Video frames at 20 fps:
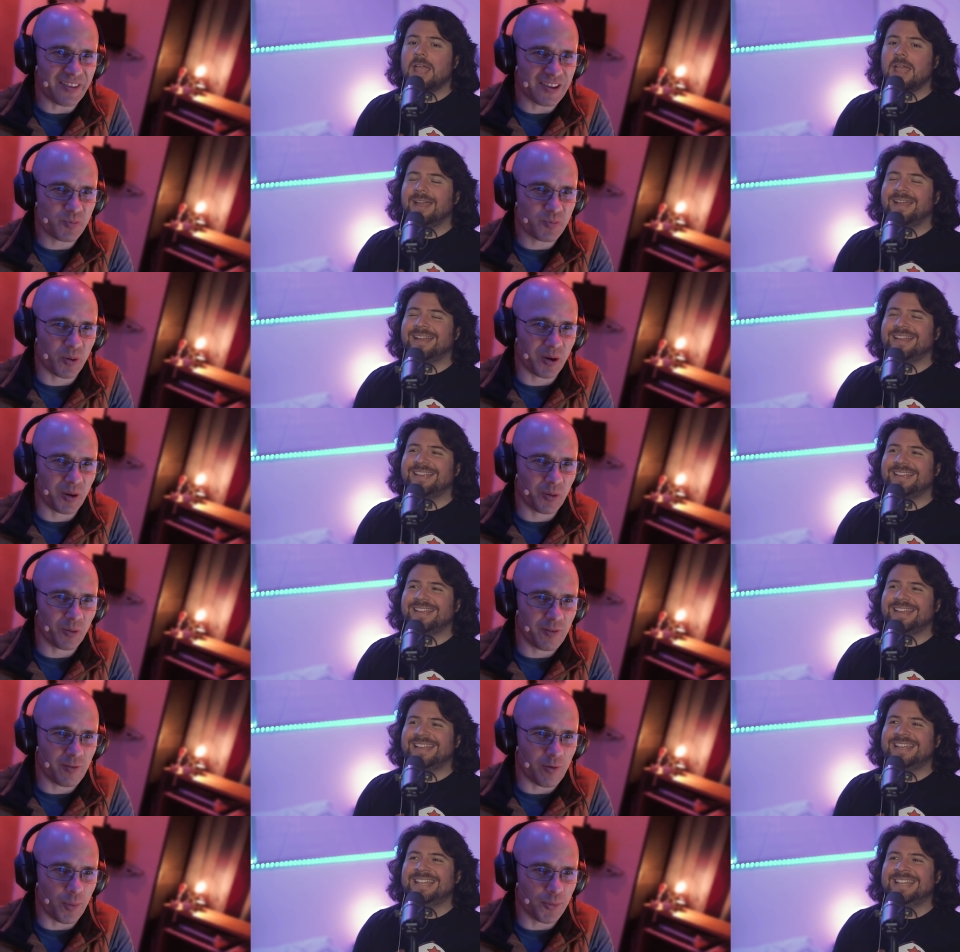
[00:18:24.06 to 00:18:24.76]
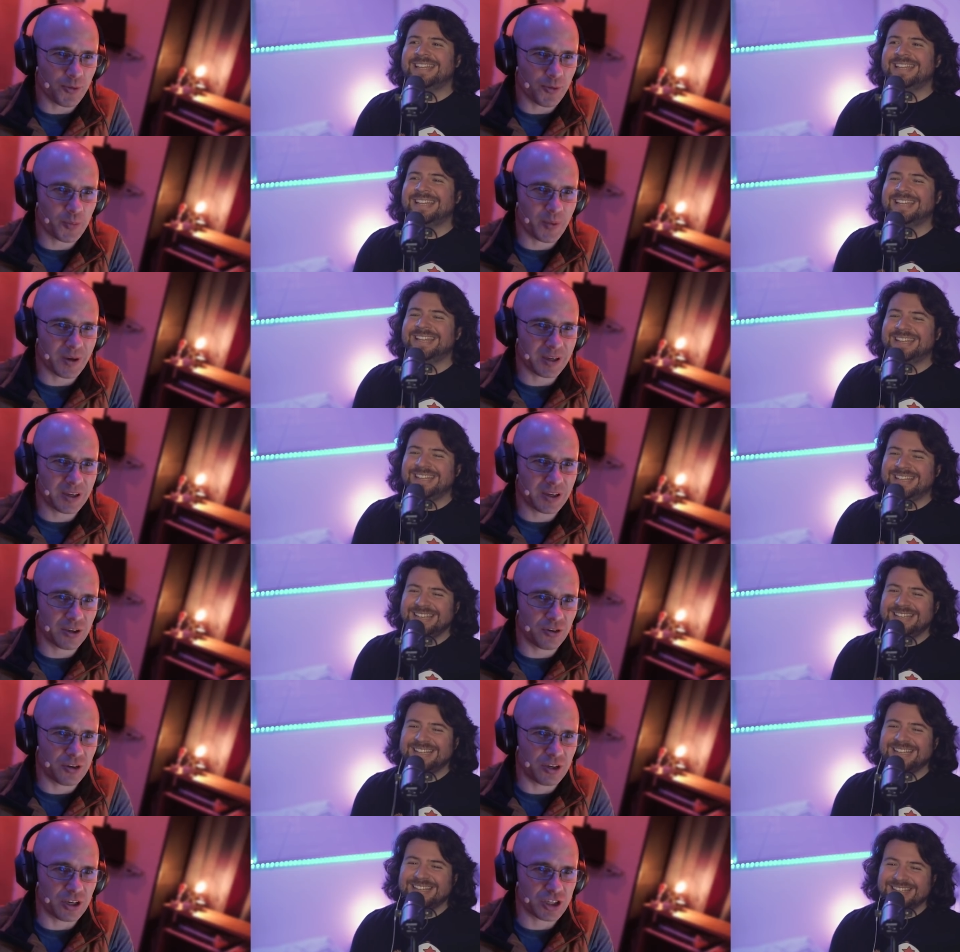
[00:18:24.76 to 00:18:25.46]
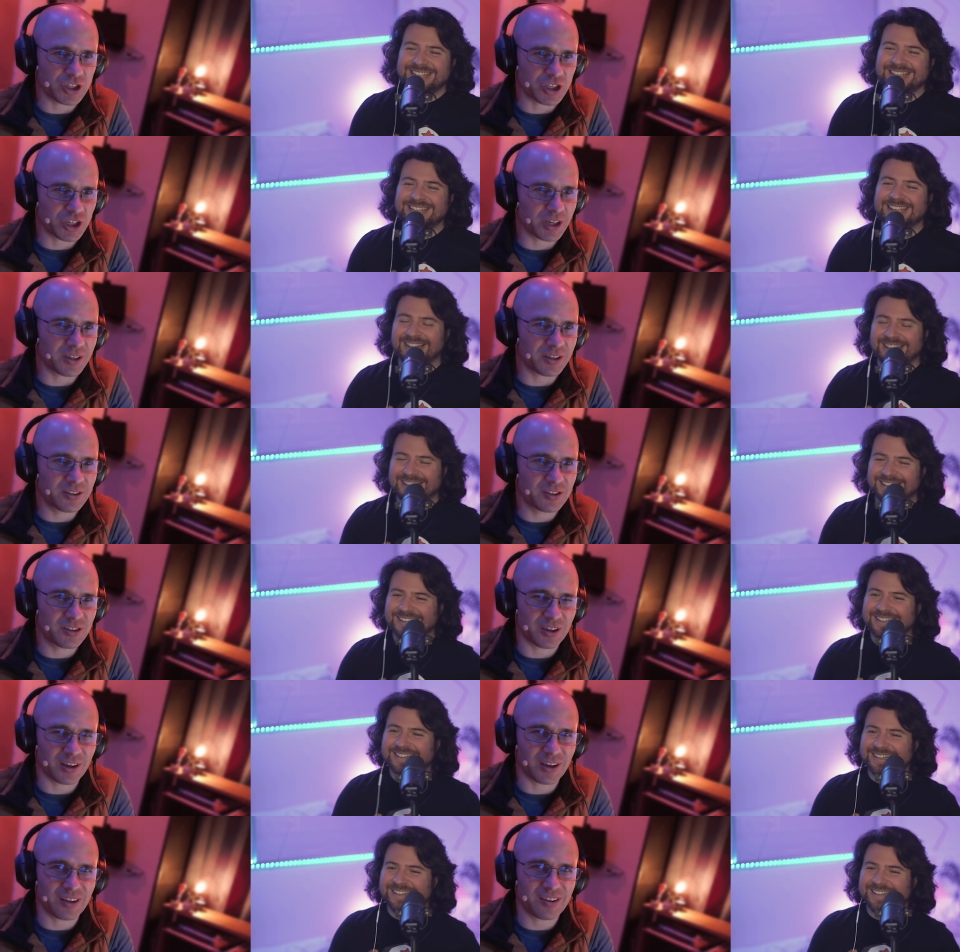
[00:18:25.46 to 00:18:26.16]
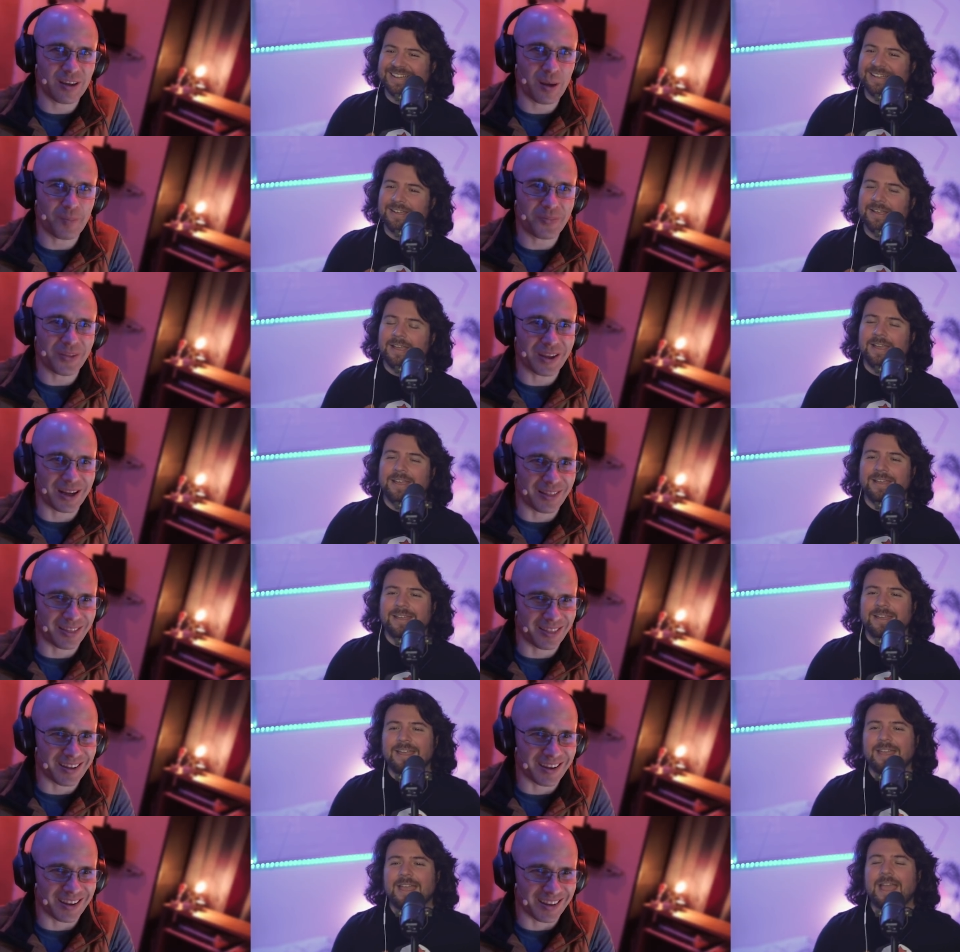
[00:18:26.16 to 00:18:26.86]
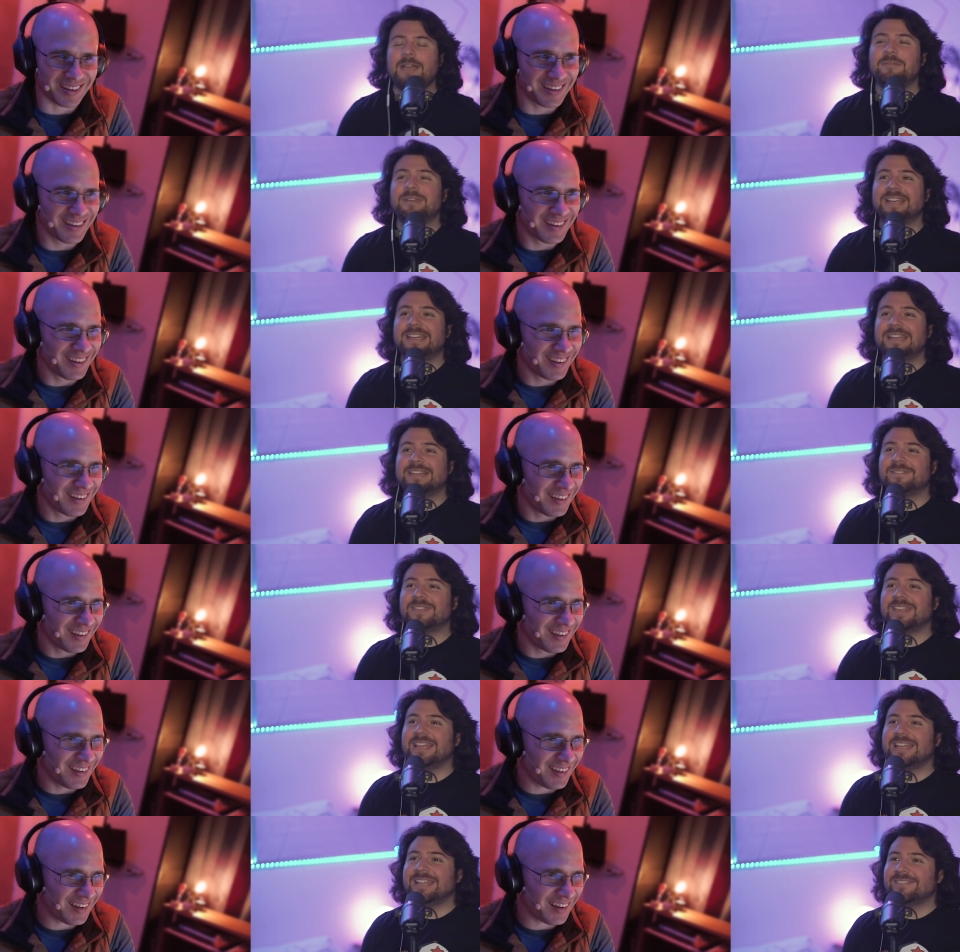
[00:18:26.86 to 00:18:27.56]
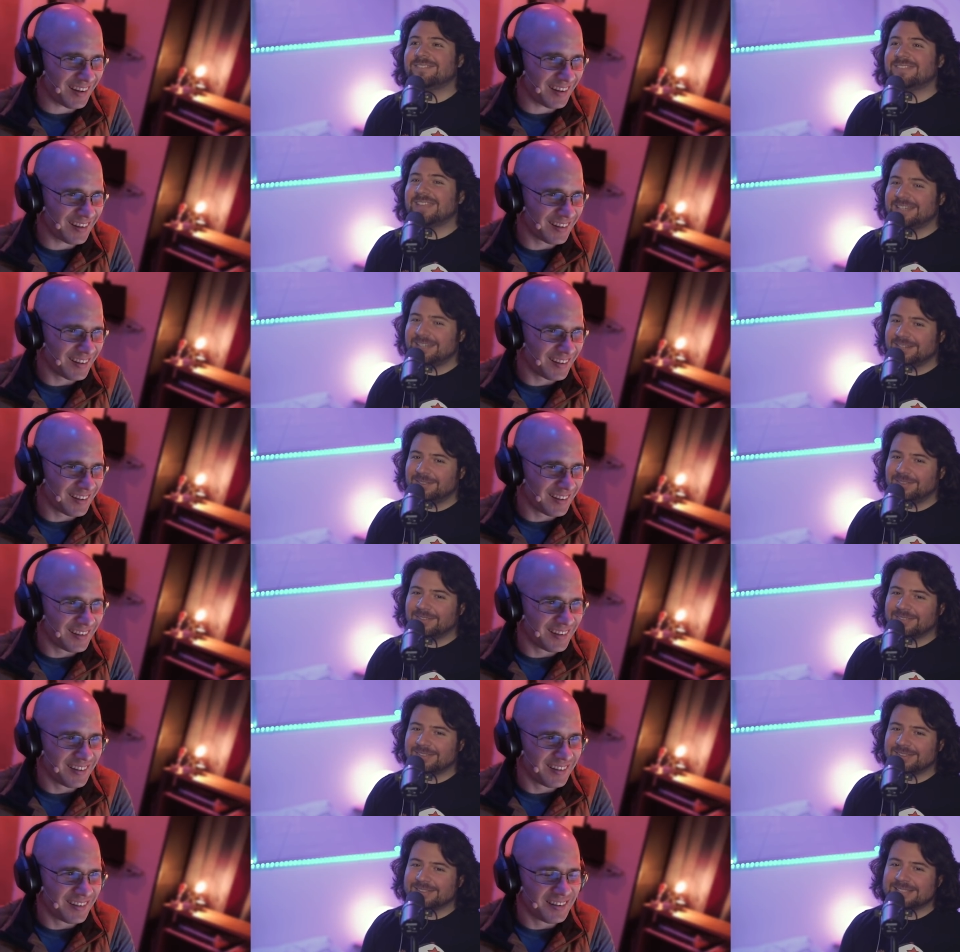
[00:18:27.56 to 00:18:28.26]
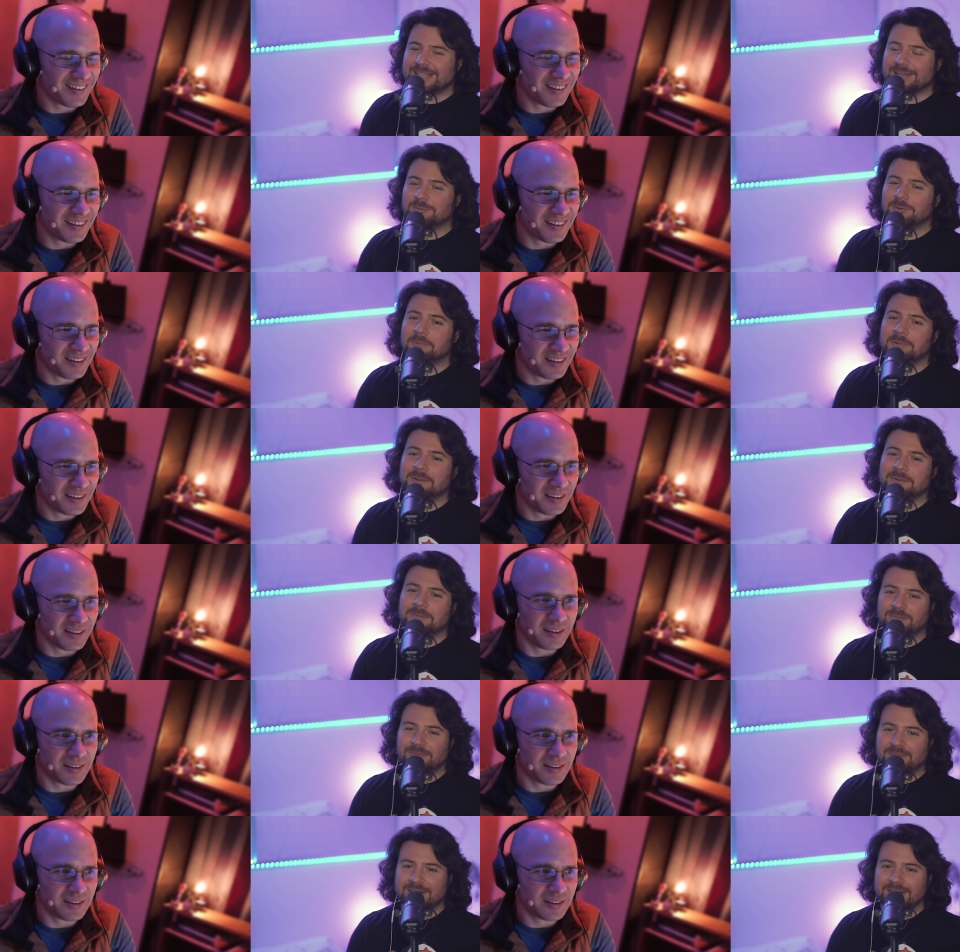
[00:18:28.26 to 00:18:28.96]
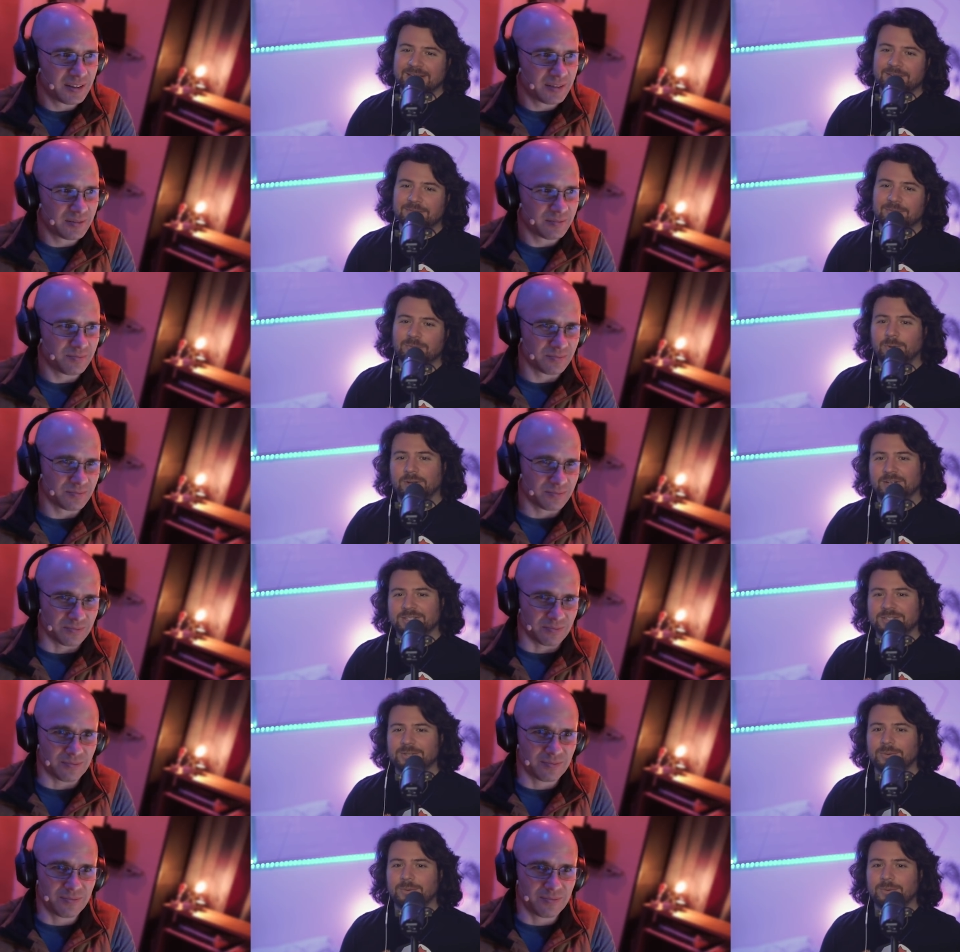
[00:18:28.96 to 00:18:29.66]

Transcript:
Speaker 1: At this point, we've almost been conditioned yeah. to accept anything. I mean, if they yeah. if they
Speaker 2: did look the same, it would be funny if one